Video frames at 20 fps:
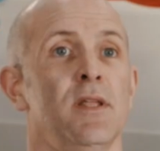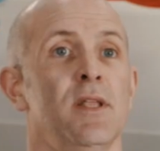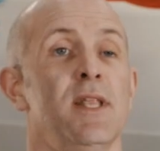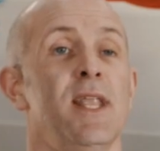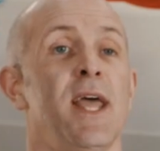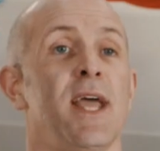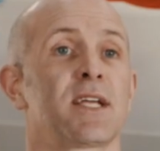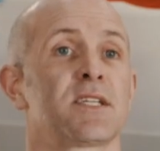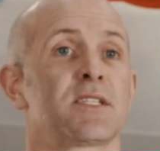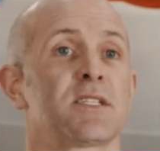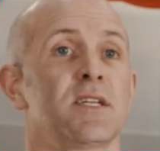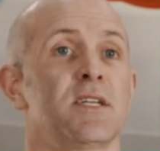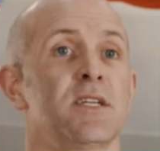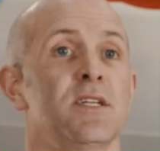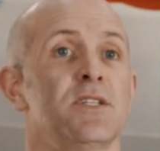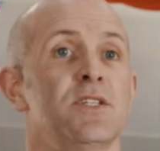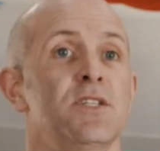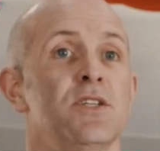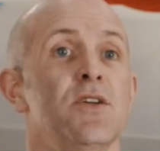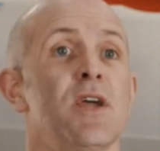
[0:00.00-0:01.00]
Next,
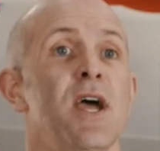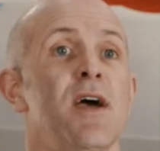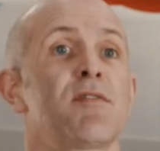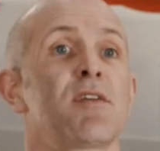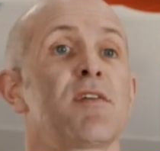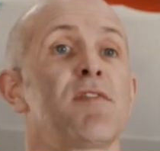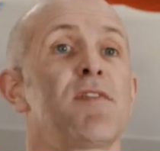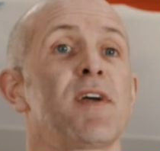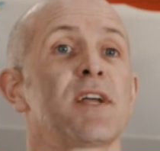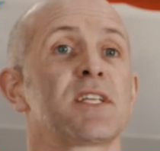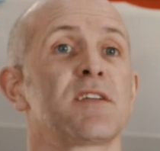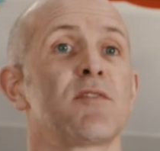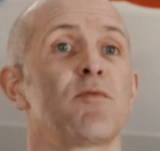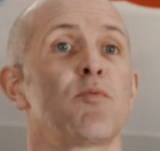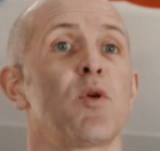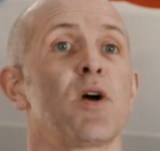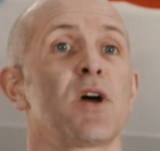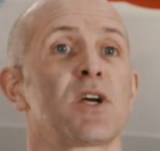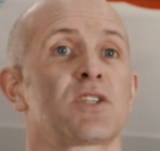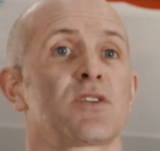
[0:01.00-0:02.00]
do you have an effective
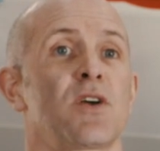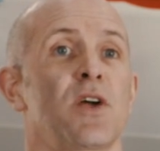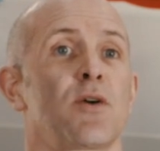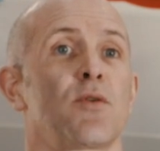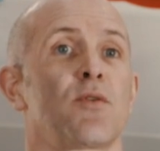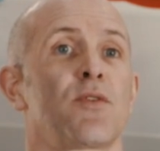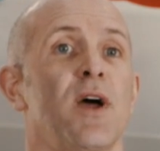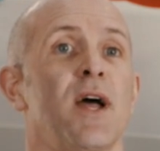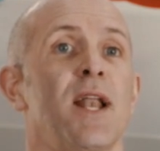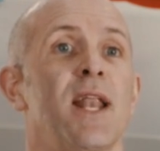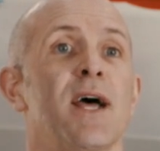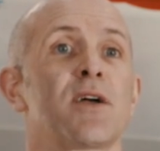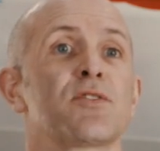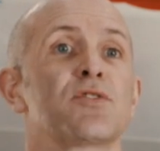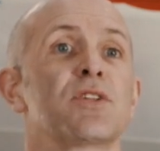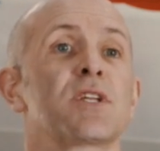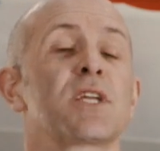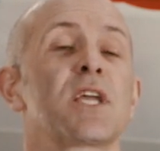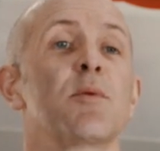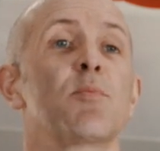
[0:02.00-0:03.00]
work cycle that allows
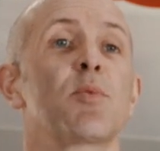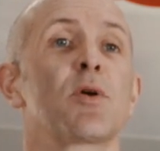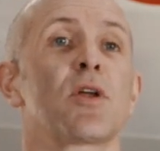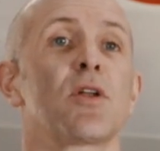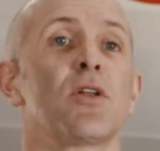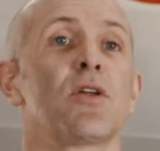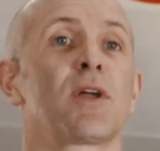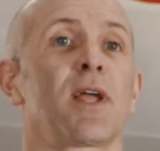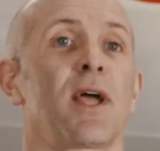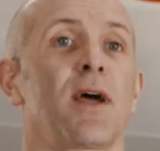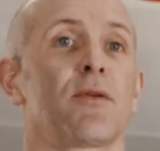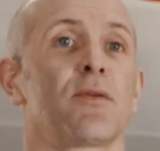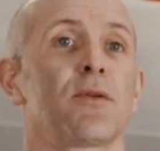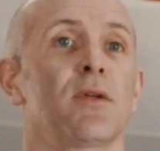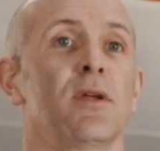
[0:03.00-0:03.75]
you to keep a good lookout?